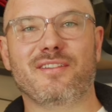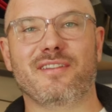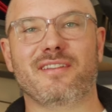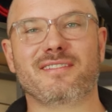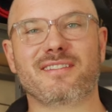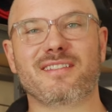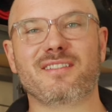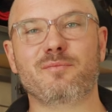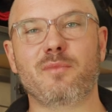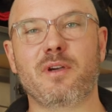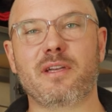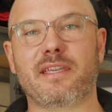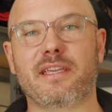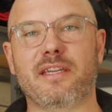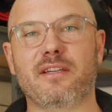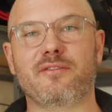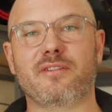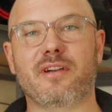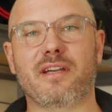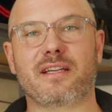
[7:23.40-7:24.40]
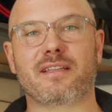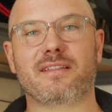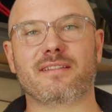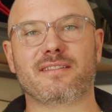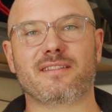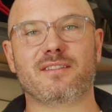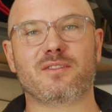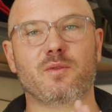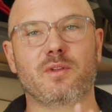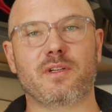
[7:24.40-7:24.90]
this is my gear rack. This
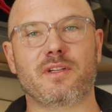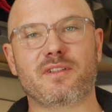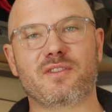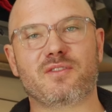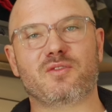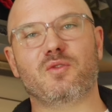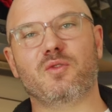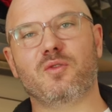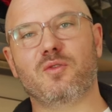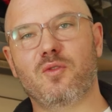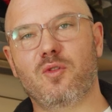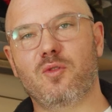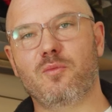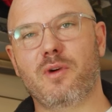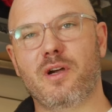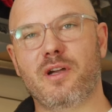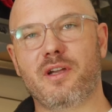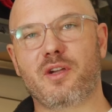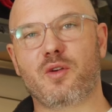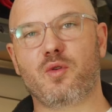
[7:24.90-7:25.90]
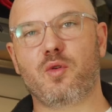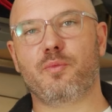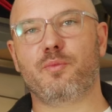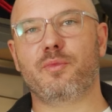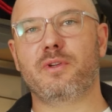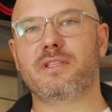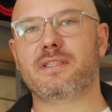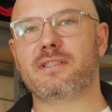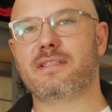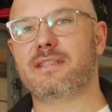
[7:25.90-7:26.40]
is where I store all my
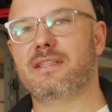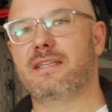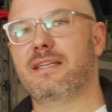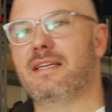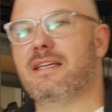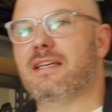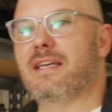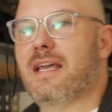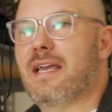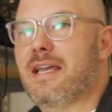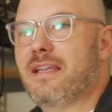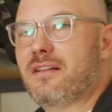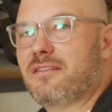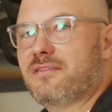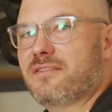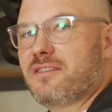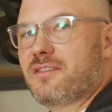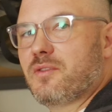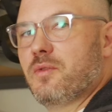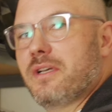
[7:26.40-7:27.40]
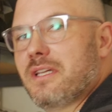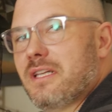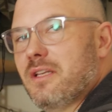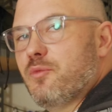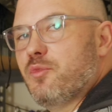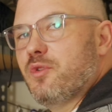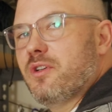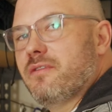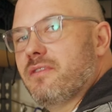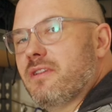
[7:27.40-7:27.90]
equipment, and I'll just quickly
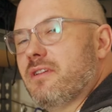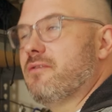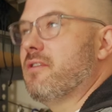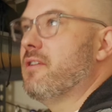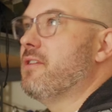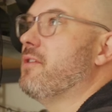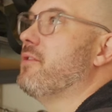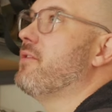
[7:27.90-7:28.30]
briefly run you